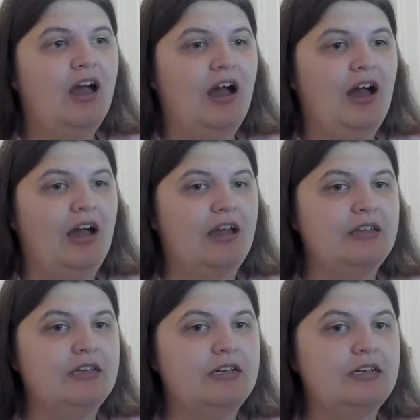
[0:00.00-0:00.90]

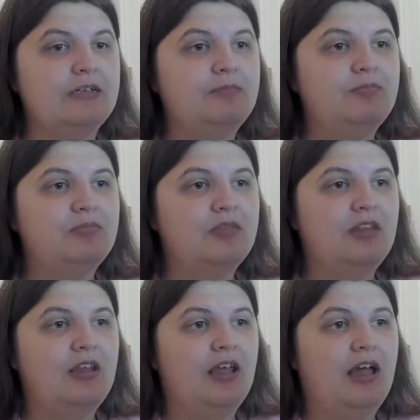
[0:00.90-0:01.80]
I
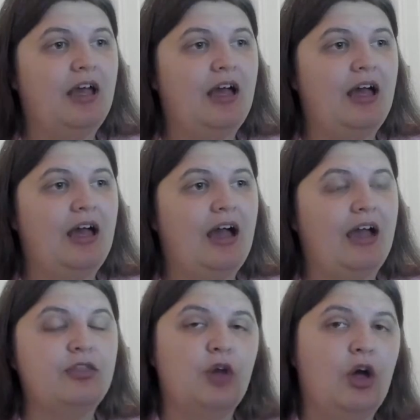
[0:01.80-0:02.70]

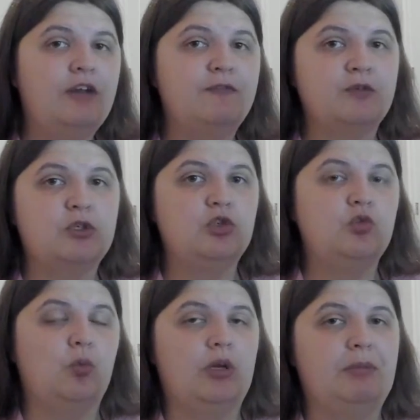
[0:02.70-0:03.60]
thought at
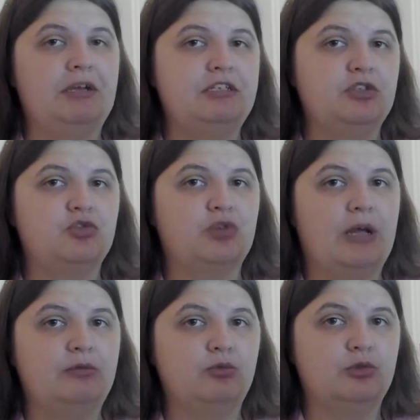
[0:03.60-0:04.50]
first one of my disk
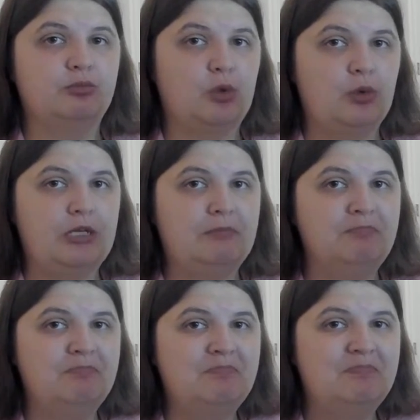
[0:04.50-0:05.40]
drives was
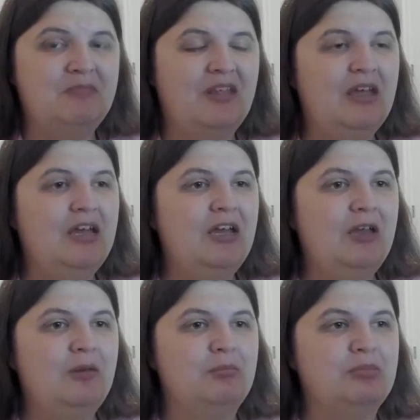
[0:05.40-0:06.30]
broken
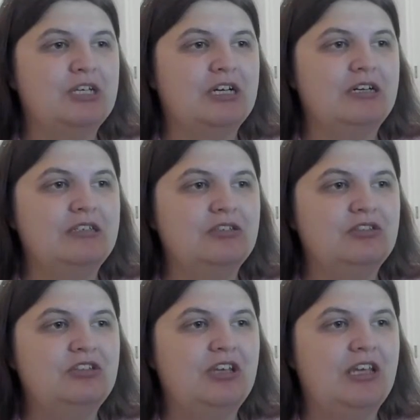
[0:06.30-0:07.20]

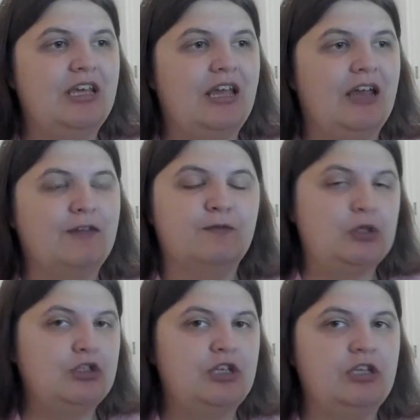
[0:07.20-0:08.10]
because at
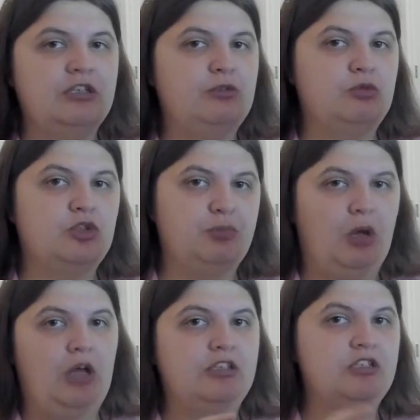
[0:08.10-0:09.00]
first it didn't
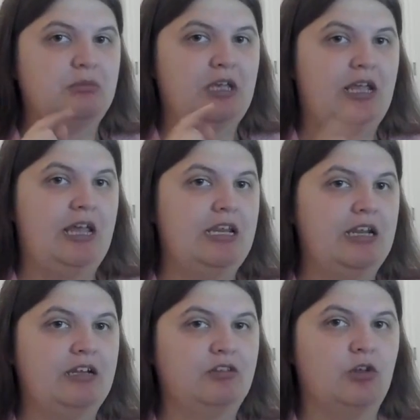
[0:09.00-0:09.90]
respond to me
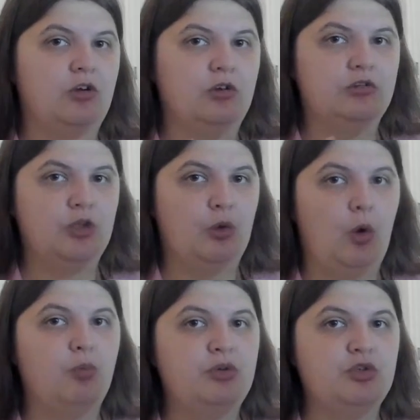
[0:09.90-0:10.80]
hitting the,
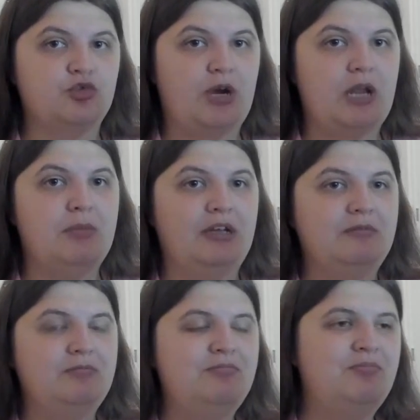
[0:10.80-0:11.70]
open tray
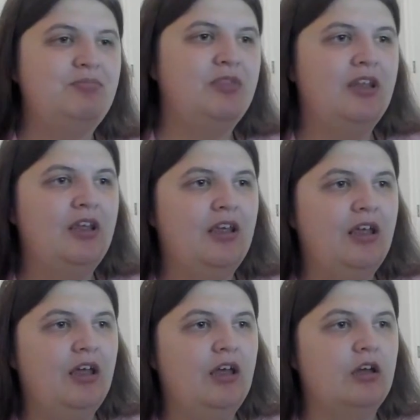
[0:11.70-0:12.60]
button.
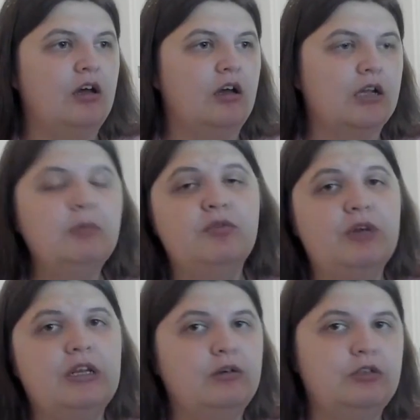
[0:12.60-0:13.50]
Come to
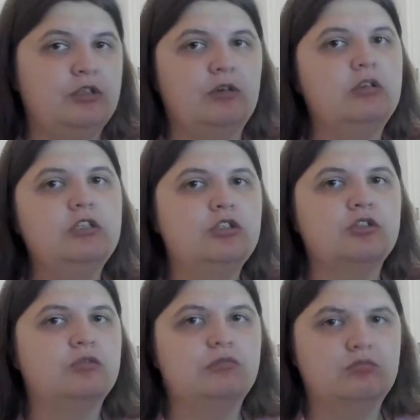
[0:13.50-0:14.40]
find out, it's
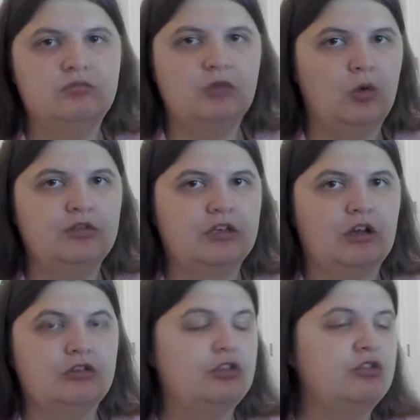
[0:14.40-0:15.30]
just old technology.